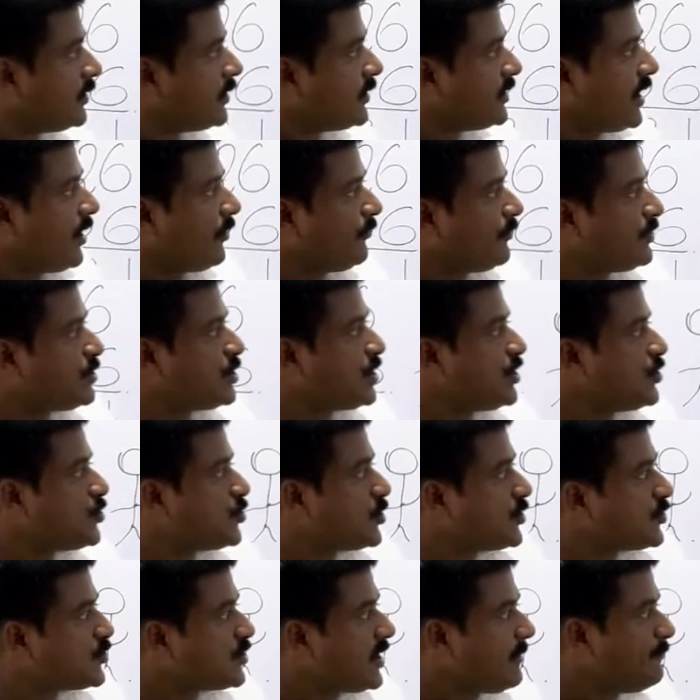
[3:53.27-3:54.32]
Yeah, which
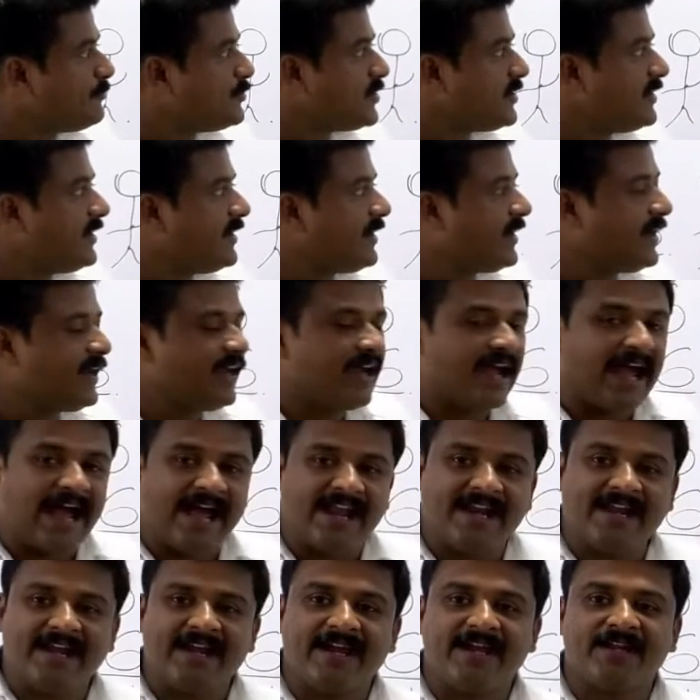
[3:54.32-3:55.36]
is subsidiary
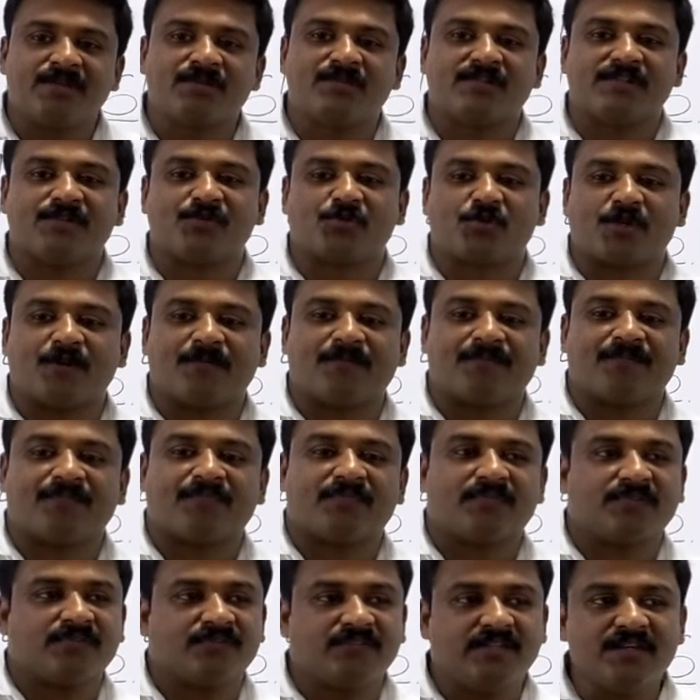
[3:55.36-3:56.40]
alliance system.
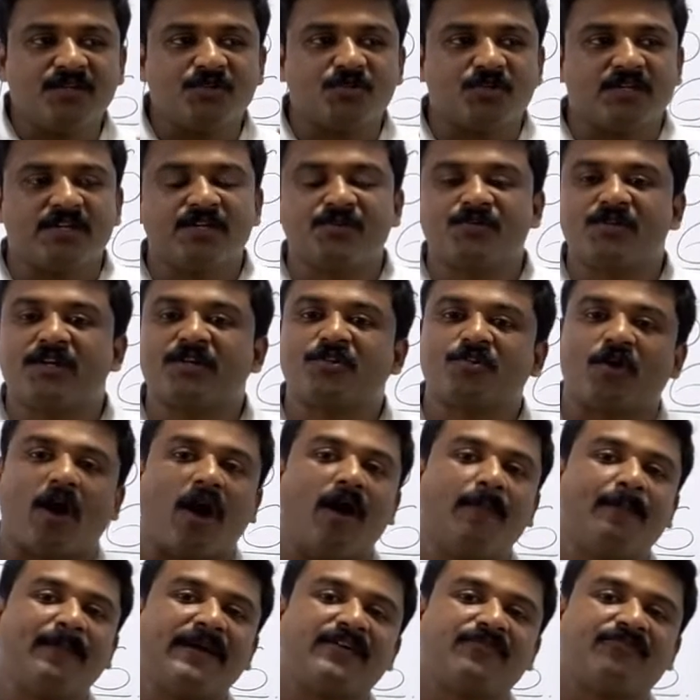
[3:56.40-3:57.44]
This is a
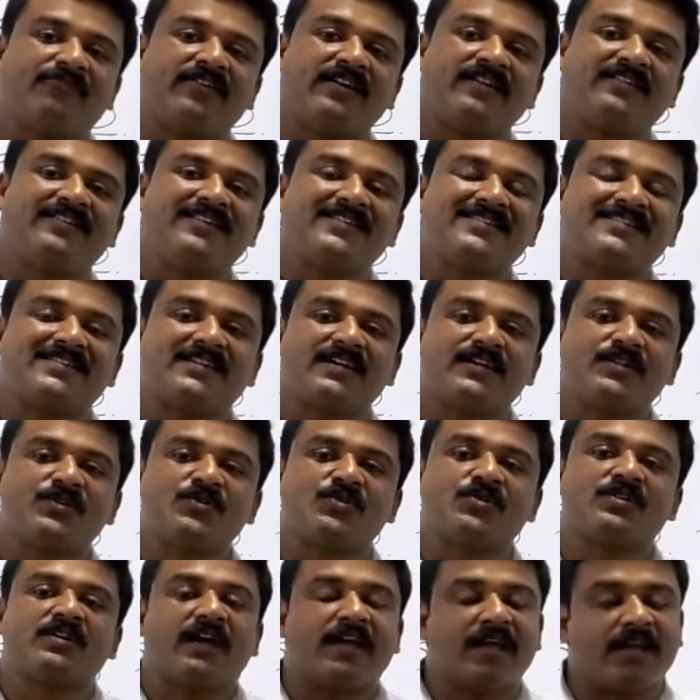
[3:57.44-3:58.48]
topic we
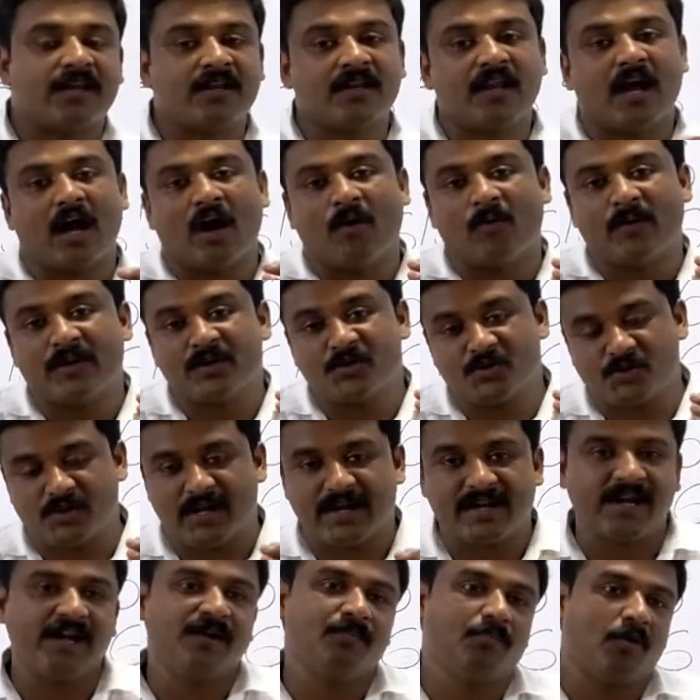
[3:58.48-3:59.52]
discuss in our
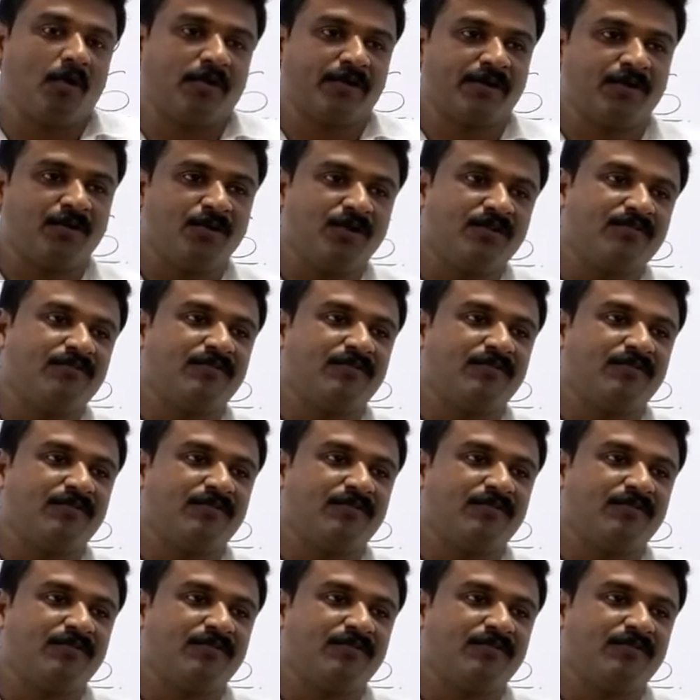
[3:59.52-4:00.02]
second module,